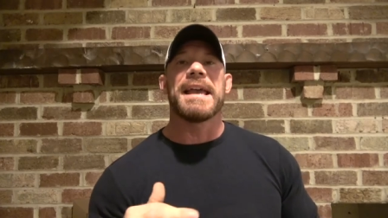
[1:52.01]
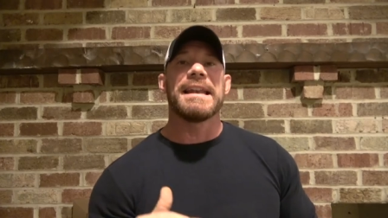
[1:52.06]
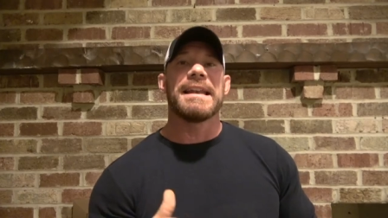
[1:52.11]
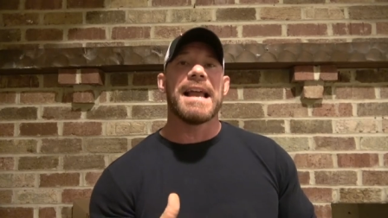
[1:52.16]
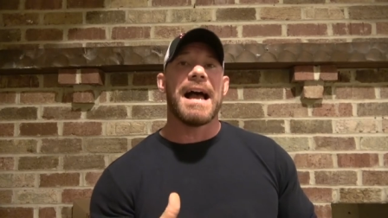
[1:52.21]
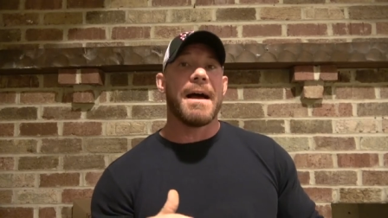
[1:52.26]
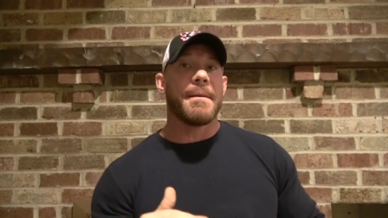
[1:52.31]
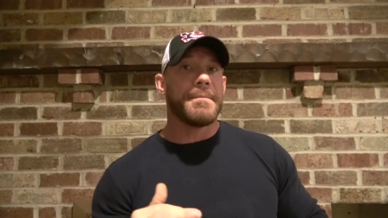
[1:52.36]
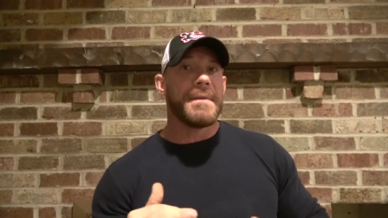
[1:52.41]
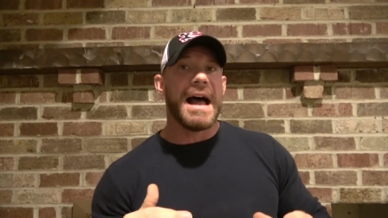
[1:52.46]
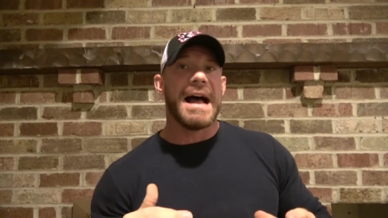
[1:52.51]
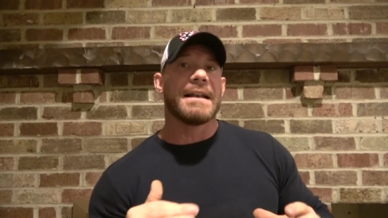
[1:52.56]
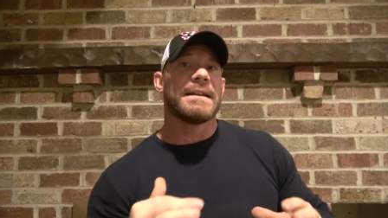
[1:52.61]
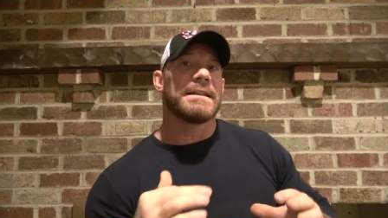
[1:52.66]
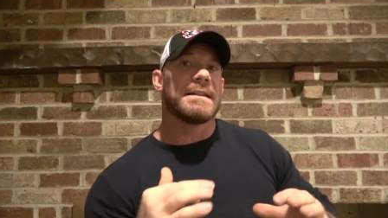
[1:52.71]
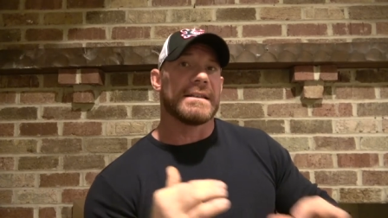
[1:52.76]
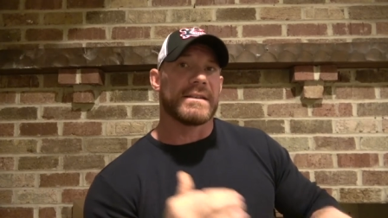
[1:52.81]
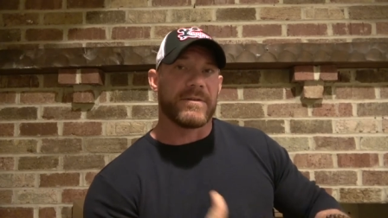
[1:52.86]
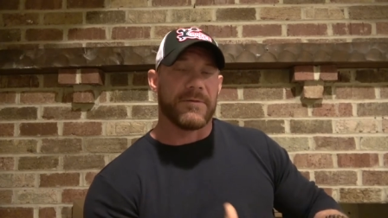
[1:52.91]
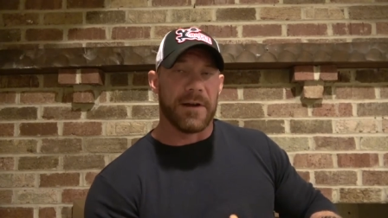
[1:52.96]
and I'm
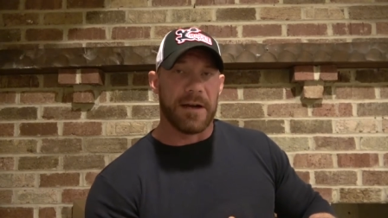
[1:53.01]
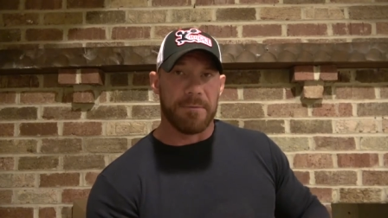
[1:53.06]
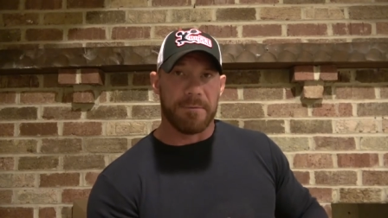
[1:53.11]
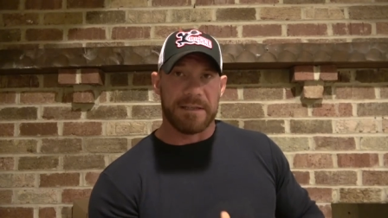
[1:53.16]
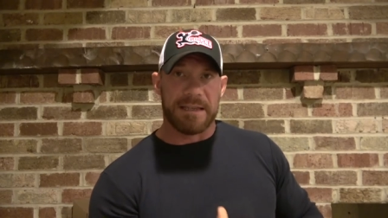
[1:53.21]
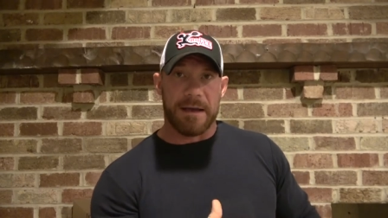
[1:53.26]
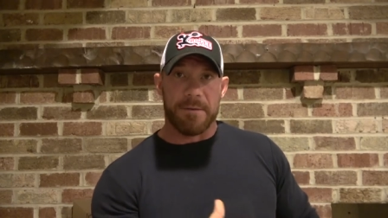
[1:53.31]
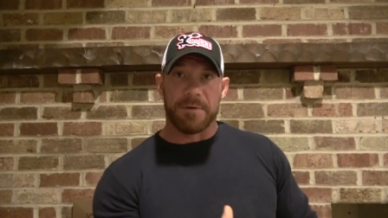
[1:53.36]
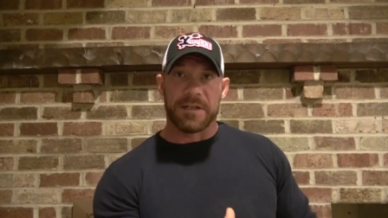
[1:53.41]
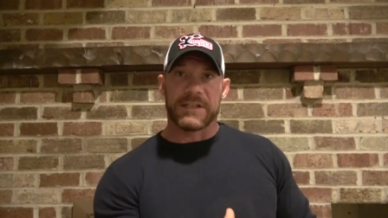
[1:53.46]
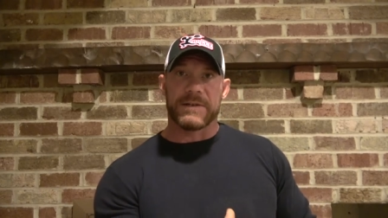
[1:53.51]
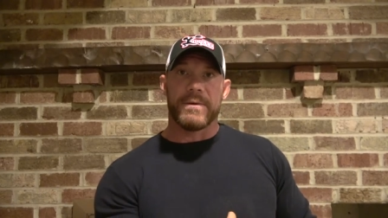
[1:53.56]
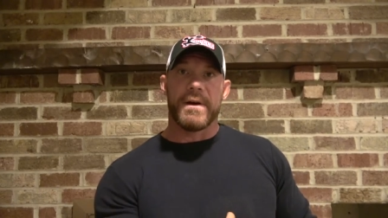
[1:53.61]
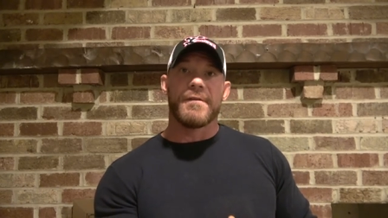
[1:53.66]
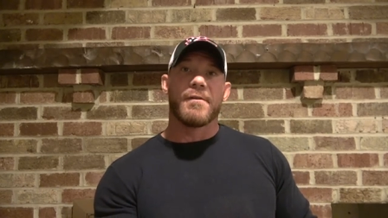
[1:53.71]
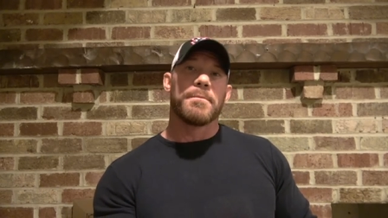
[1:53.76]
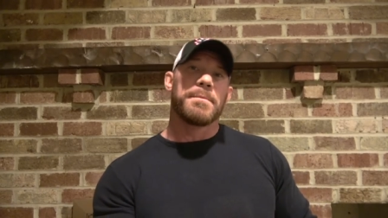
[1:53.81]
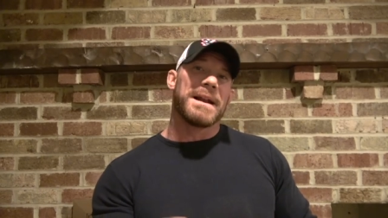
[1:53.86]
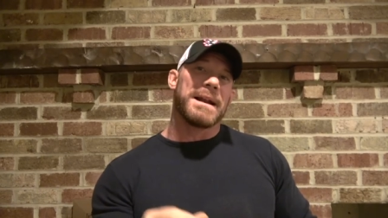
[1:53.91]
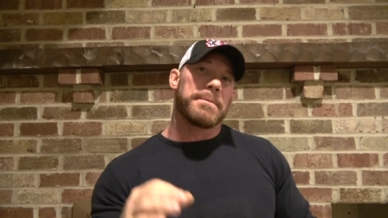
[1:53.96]
not disagreeing with that
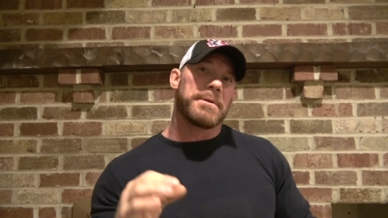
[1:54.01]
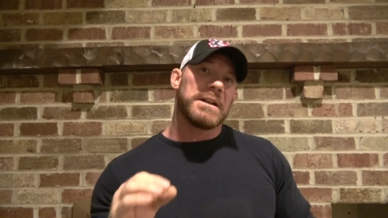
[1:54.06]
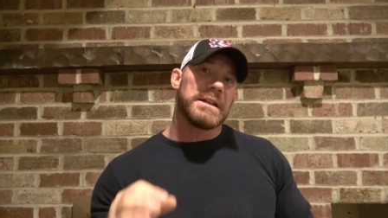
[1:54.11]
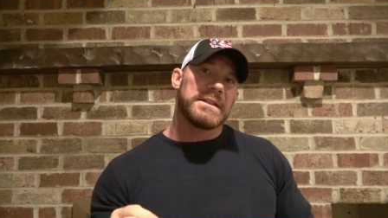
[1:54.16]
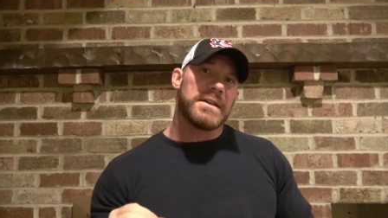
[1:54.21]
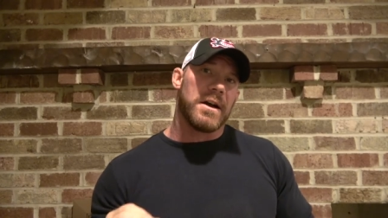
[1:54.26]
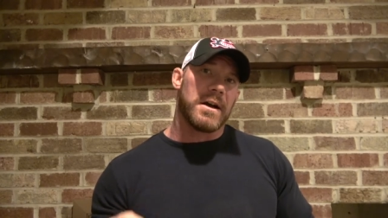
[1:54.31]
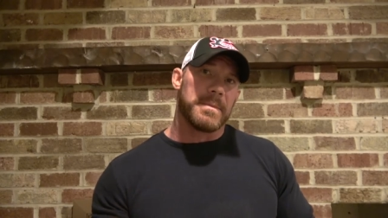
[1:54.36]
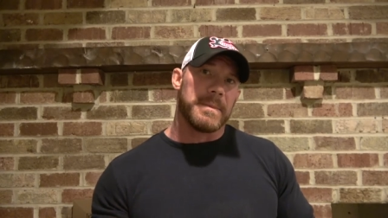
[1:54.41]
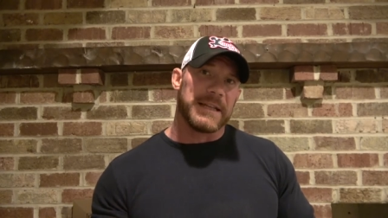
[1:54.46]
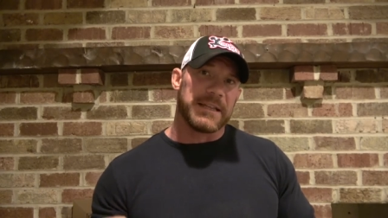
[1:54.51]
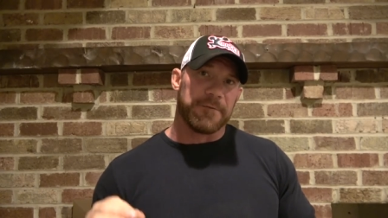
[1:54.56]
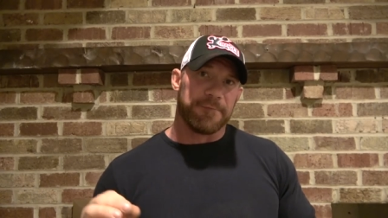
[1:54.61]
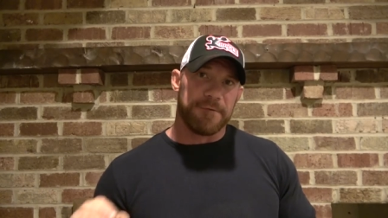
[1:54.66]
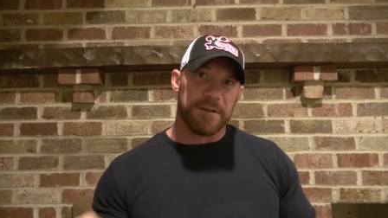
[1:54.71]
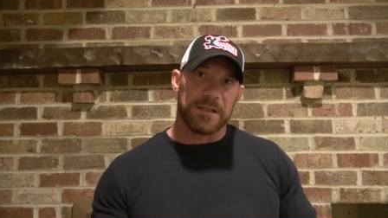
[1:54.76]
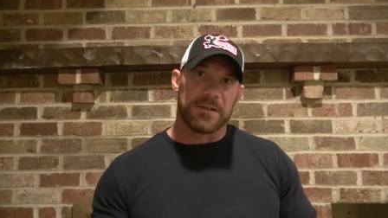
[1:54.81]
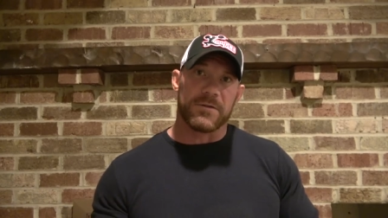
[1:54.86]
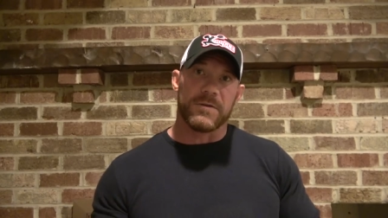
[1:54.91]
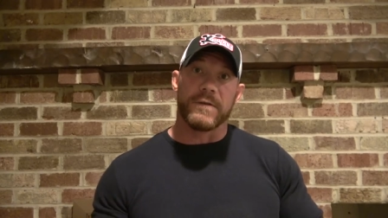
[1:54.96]
whatsoever, but I'm gonna talk about the
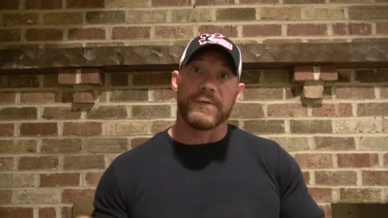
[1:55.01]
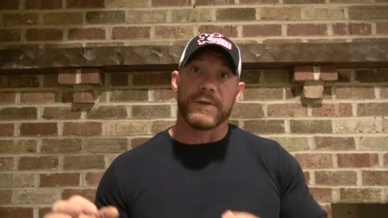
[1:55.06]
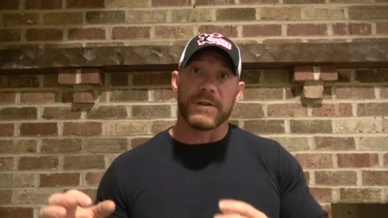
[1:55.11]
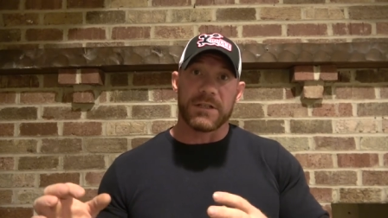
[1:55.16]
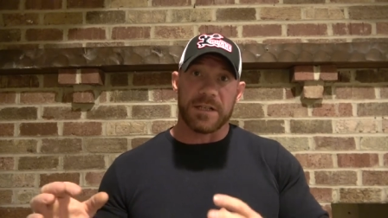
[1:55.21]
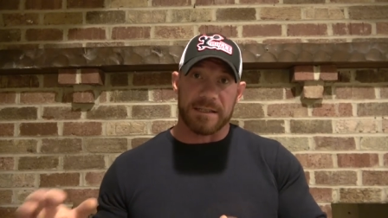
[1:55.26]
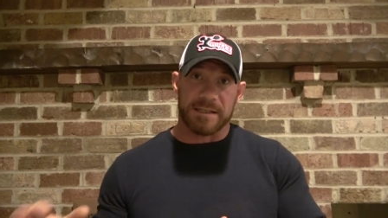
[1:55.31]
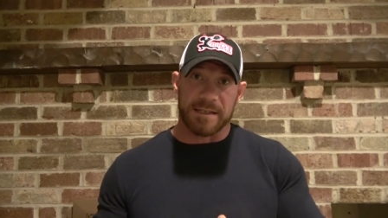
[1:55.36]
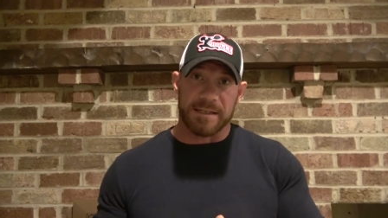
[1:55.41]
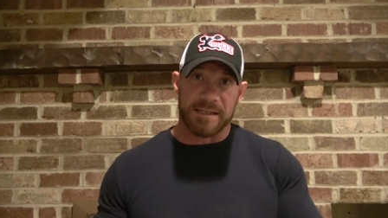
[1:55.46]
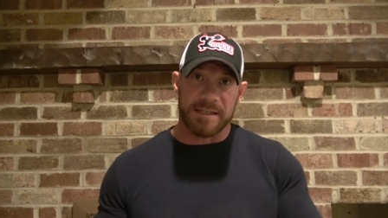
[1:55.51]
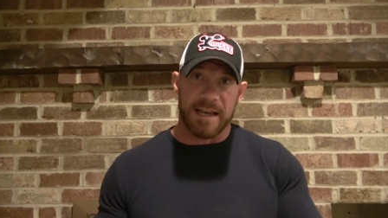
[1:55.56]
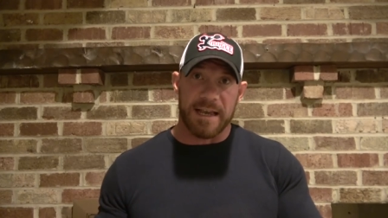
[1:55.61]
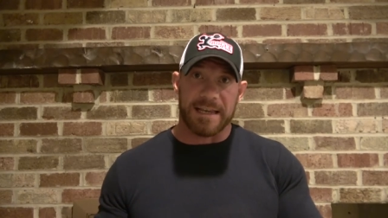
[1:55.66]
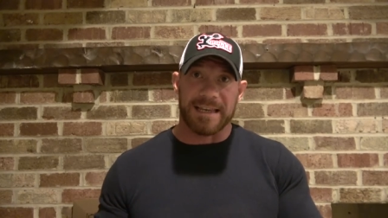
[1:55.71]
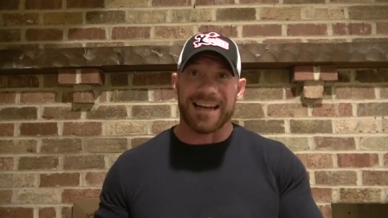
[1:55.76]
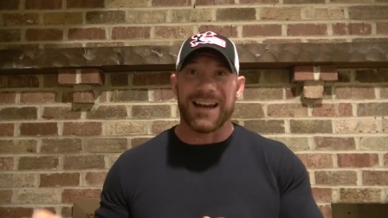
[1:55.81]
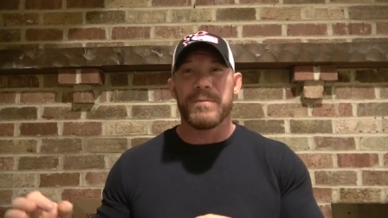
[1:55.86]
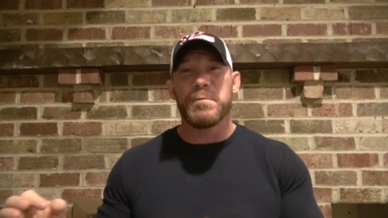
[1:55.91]
physical for just a second.